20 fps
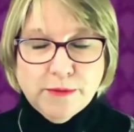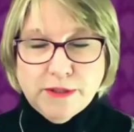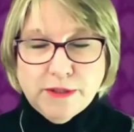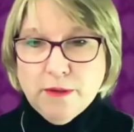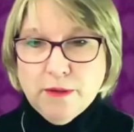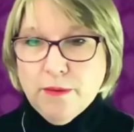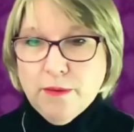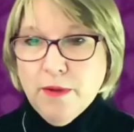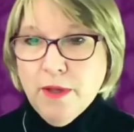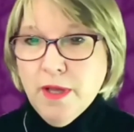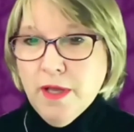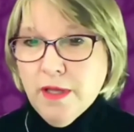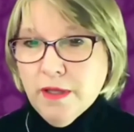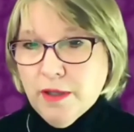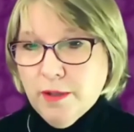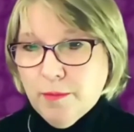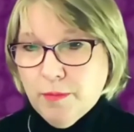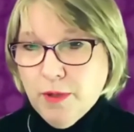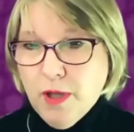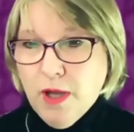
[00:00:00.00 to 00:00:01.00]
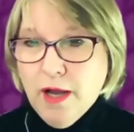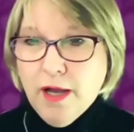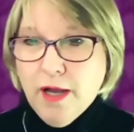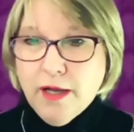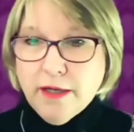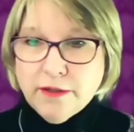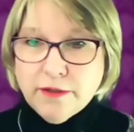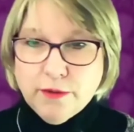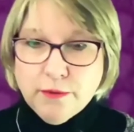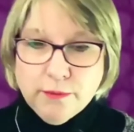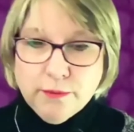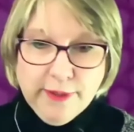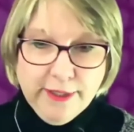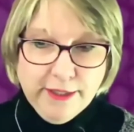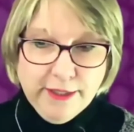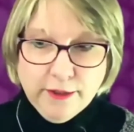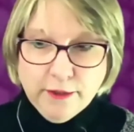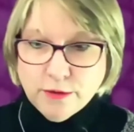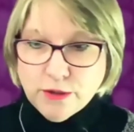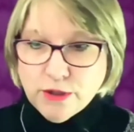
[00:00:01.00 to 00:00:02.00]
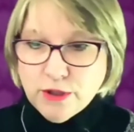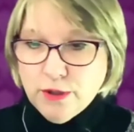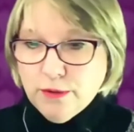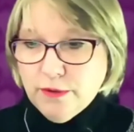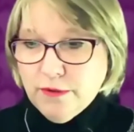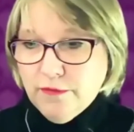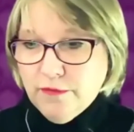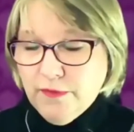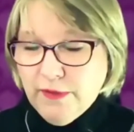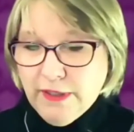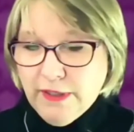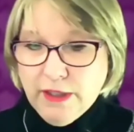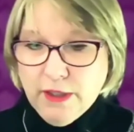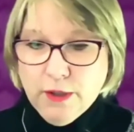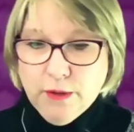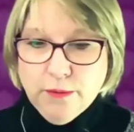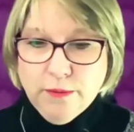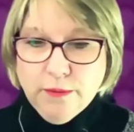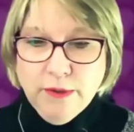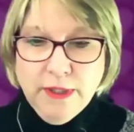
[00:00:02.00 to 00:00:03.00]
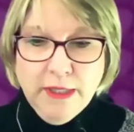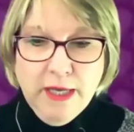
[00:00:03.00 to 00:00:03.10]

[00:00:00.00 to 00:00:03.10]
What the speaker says: So the blog, the radio show, the video,